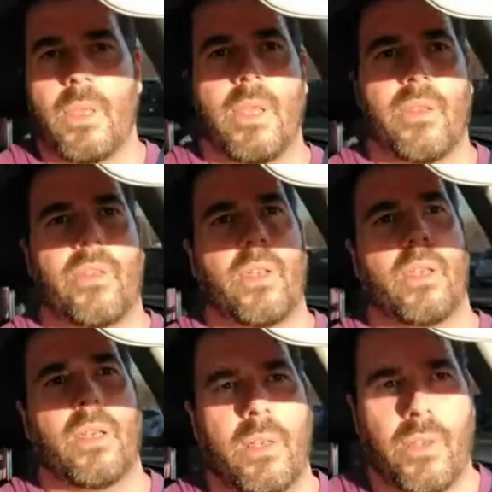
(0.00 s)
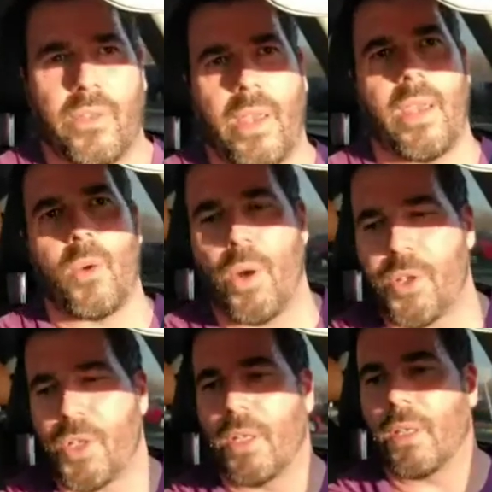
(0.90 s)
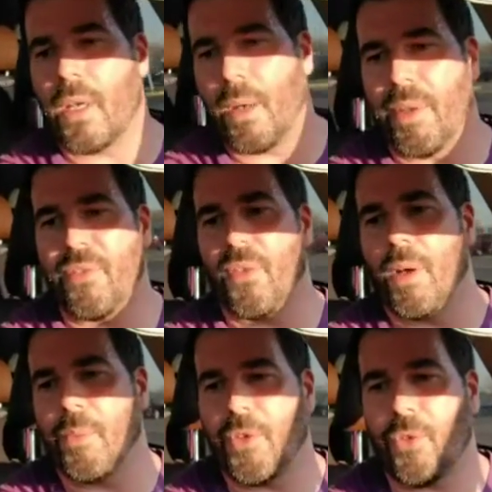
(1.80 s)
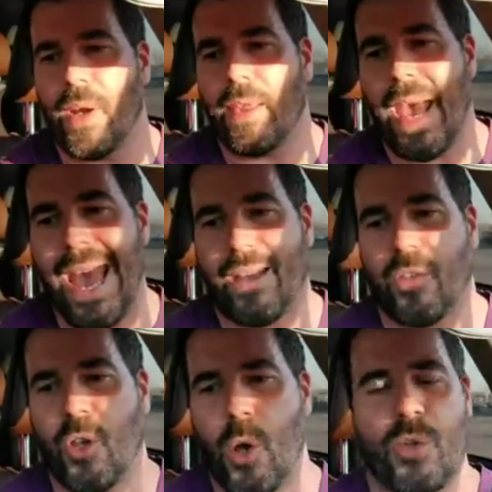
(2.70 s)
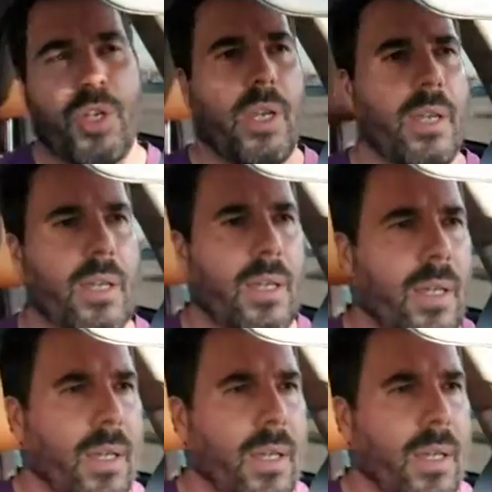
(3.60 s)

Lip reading: This is a question coming from Strength Hacks Coaching,